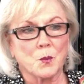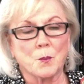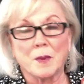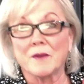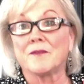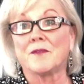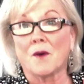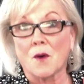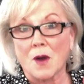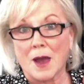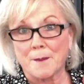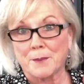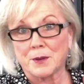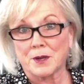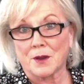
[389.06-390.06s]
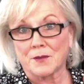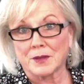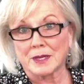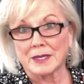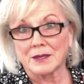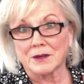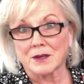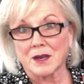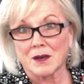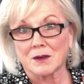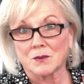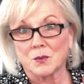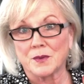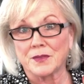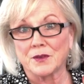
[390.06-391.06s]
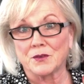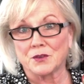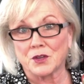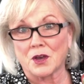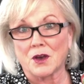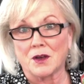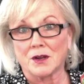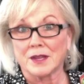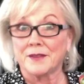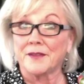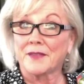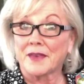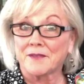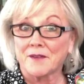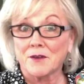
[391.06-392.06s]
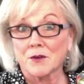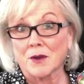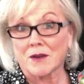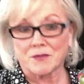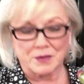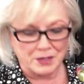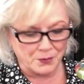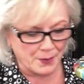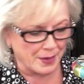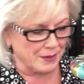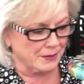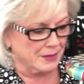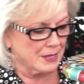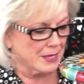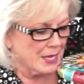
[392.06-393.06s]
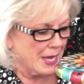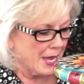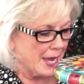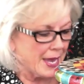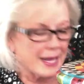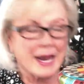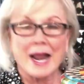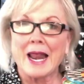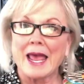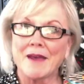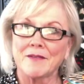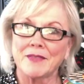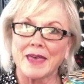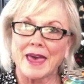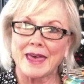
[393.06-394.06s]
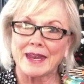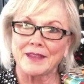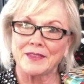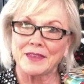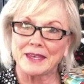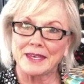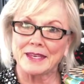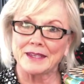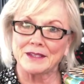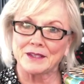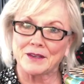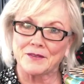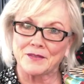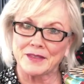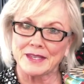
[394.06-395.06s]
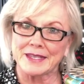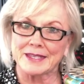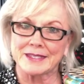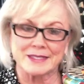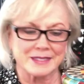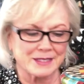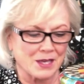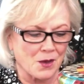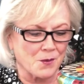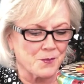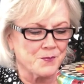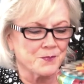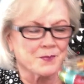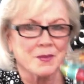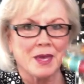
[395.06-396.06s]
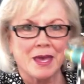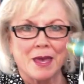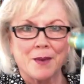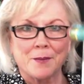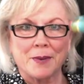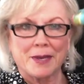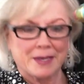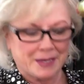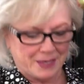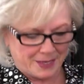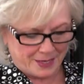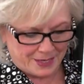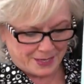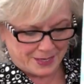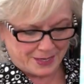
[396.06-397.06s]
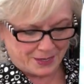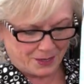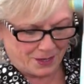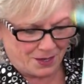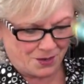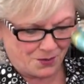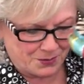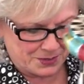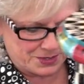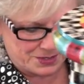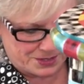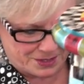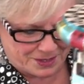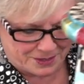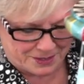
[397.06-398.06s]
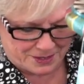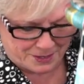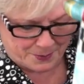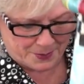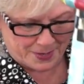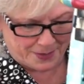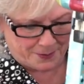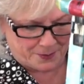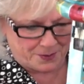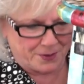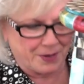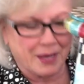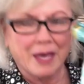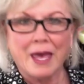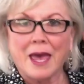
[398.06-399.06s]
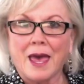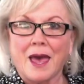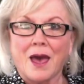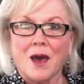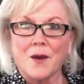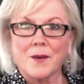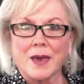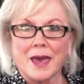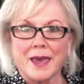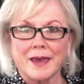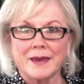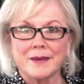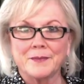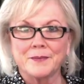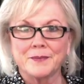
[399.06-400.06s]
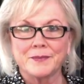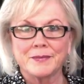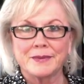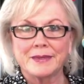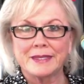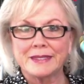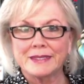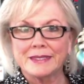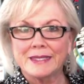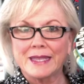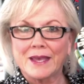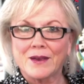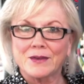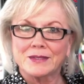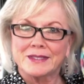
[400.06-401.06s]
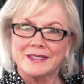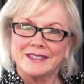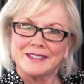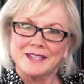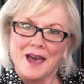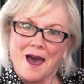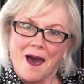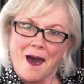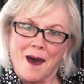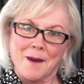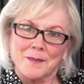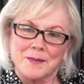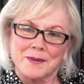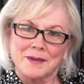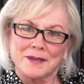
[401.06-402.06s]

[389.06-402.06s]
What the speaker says: before I put on the clear coat when they're dull, and then they photograph really well. And I'll have that at the end of this. So, but oh, it's stuck to the paper. Okay, there's the top.